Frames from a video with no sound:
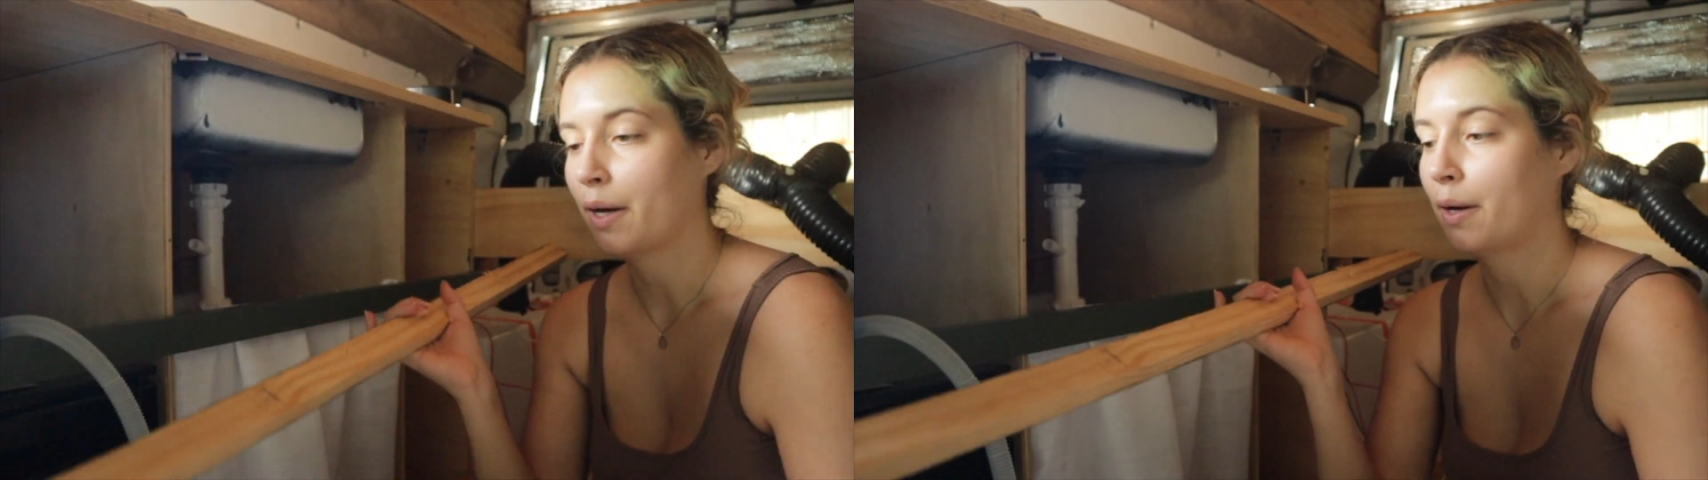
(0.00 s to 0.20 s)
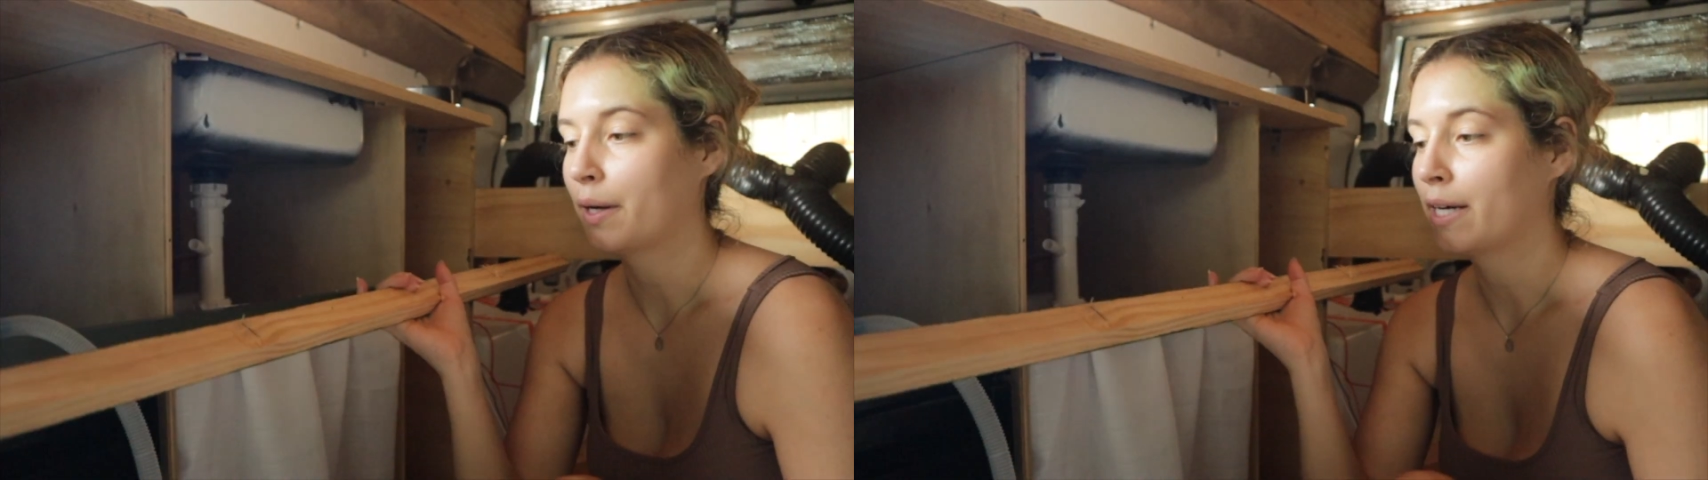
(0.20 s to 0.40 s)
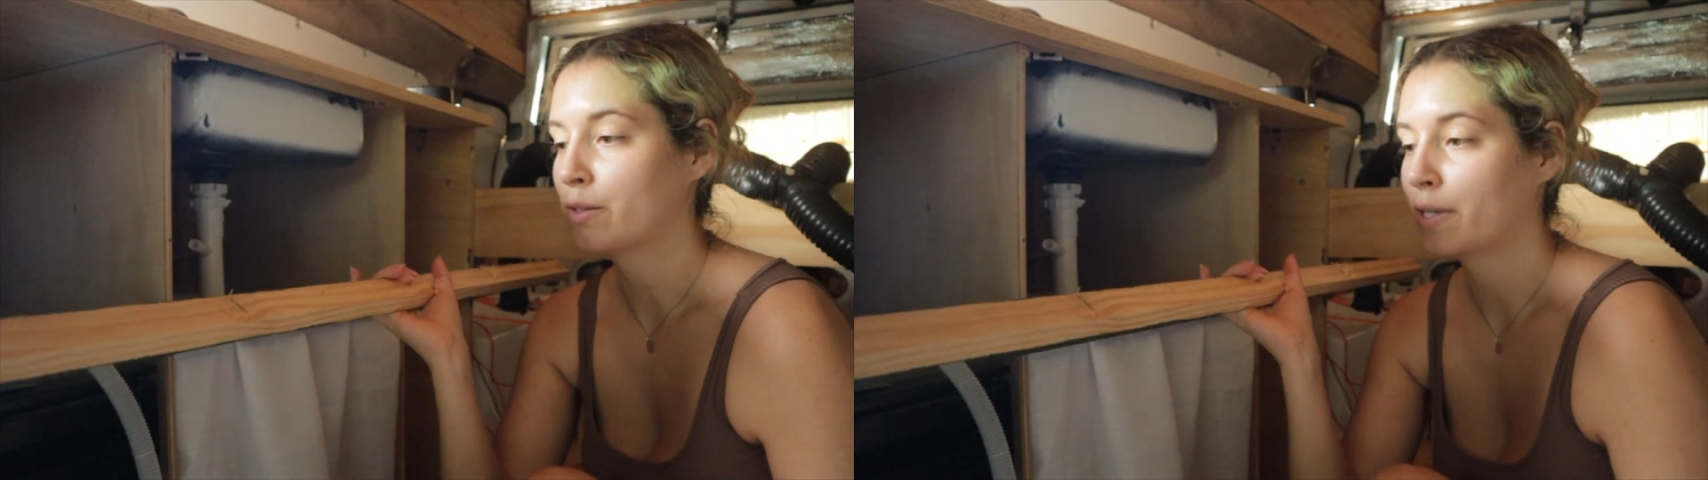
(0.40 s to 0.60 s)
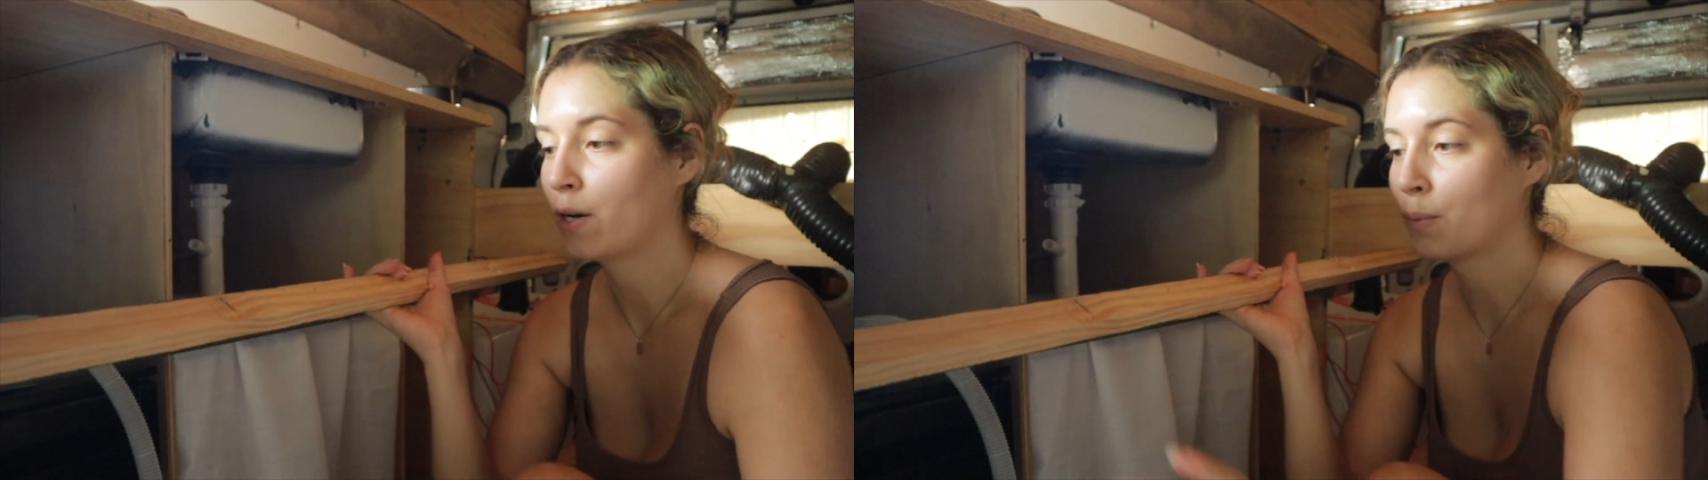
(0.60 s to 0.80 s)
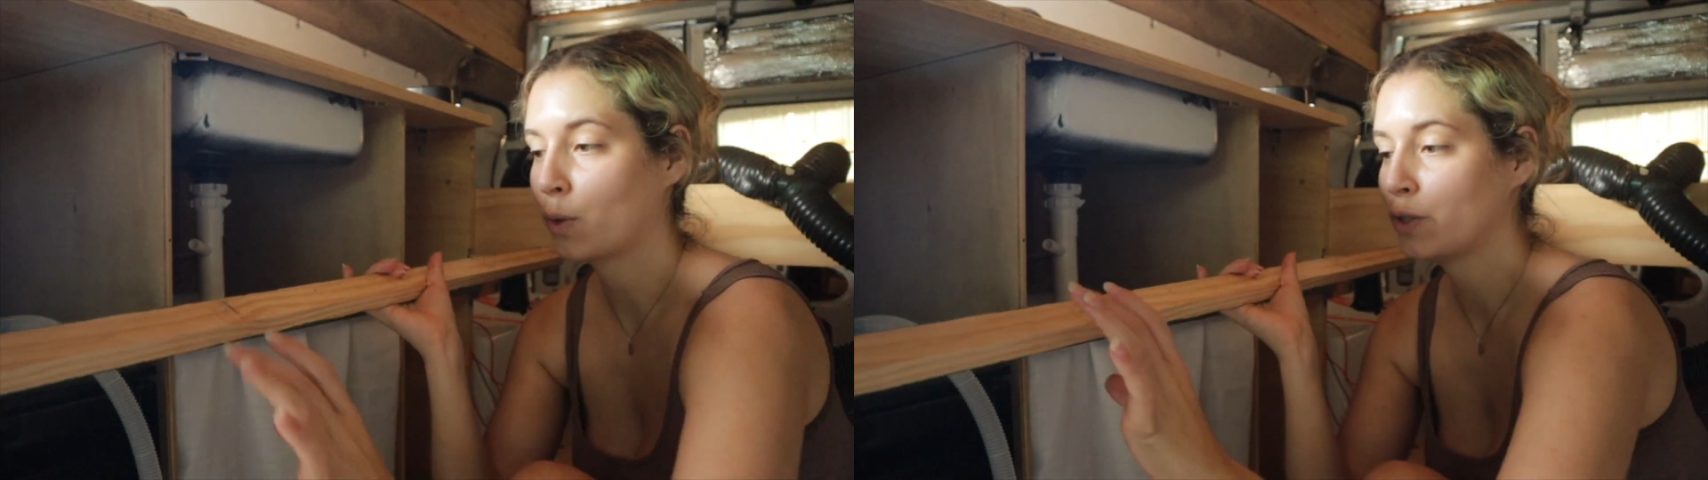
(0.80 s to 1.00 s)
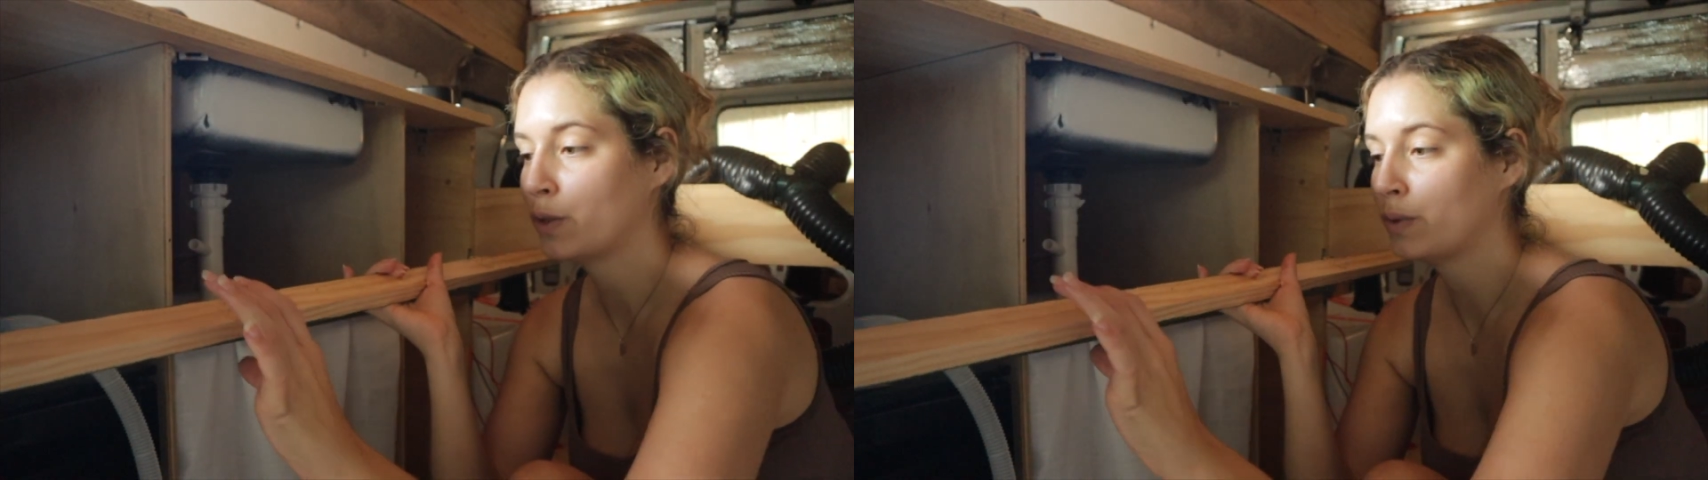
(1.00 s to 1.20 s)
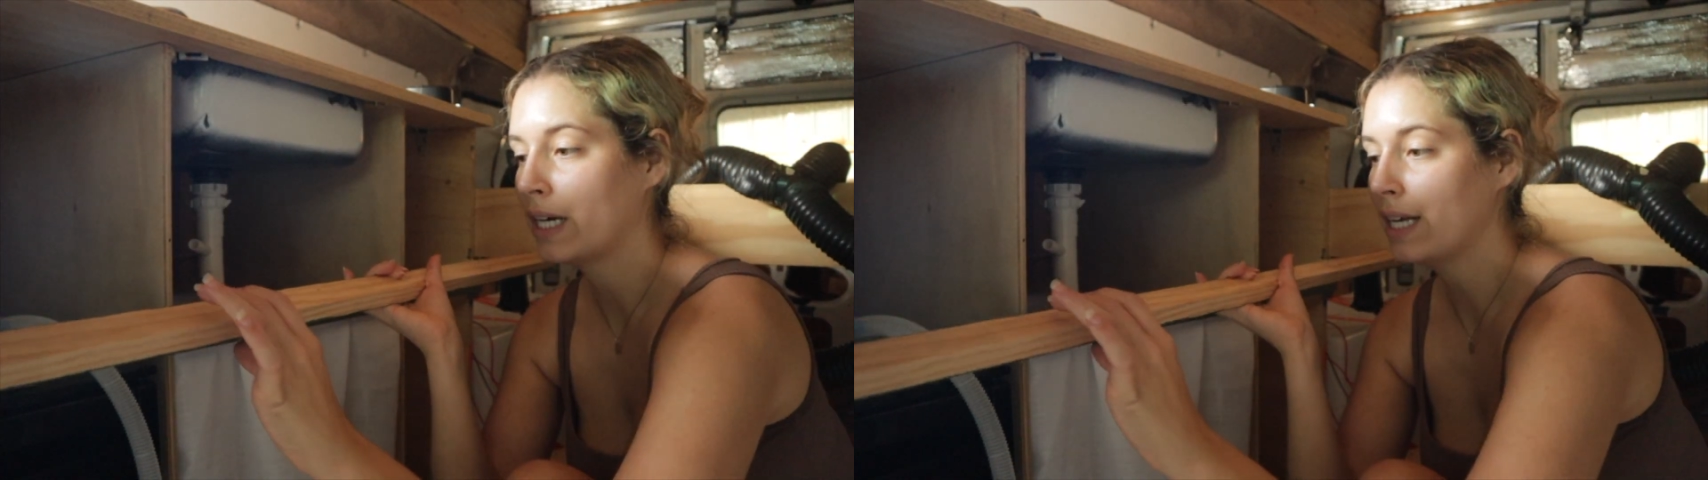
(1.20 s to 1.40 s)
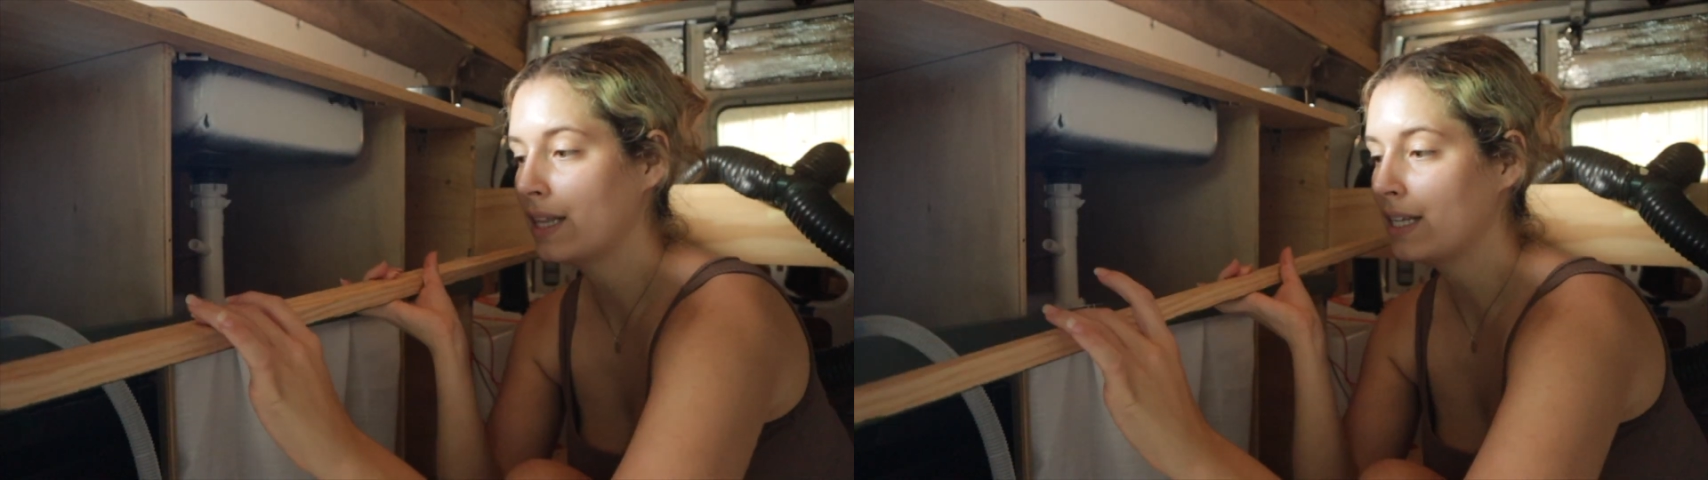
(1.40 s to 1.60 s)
Okay, so now I'm going to take